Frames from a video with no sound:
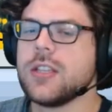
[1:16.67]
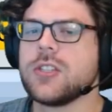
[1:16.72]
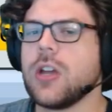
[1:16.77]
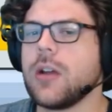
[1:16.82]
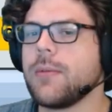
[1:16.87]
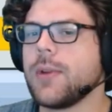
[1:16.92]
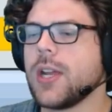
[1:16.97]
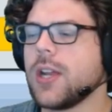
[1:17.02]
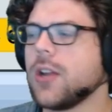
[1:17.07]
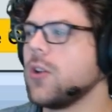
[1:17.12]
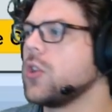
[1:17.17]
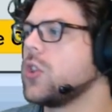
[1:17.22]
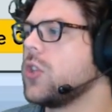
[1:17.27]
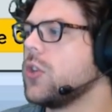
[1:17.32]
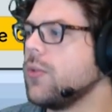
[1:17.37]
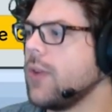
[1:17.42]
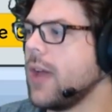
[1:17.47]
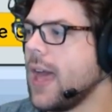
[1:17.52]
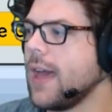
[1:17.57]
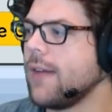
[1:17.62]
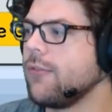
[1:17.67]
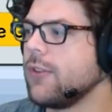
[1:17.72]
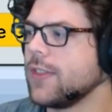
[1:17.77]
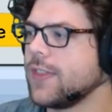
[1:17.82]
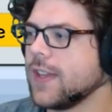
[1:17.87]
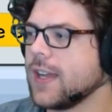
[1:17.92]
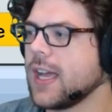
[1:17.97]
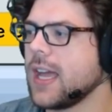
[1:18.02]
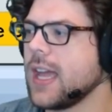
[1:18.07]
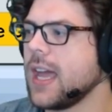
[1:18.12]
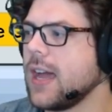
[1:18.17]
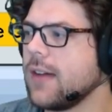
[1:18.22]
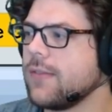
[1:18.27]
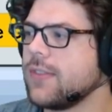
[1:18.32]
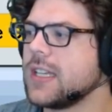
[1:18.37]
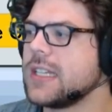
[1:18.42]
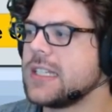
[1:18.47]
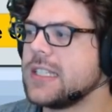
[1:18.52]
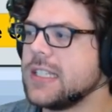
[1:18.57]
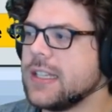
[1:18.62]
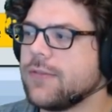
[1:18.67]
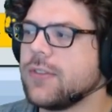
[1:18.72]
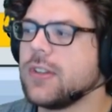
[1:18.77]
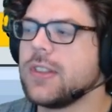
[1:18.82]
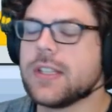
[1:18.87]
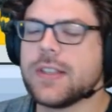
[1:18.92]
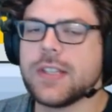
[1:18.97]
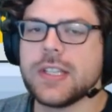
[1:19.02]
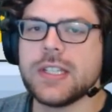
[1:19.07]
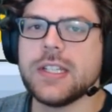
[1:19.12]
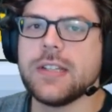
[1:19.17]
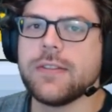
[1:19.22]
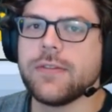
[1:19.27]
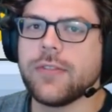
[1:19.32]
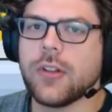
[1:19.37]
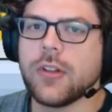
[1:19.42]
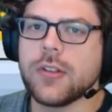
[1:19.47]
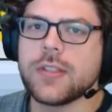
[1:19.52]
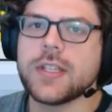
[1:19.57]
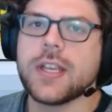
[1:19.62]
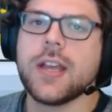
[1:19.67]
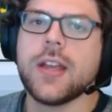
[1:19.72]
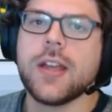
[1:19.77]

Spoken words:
So I'm going to go through everything I have that is different than the default,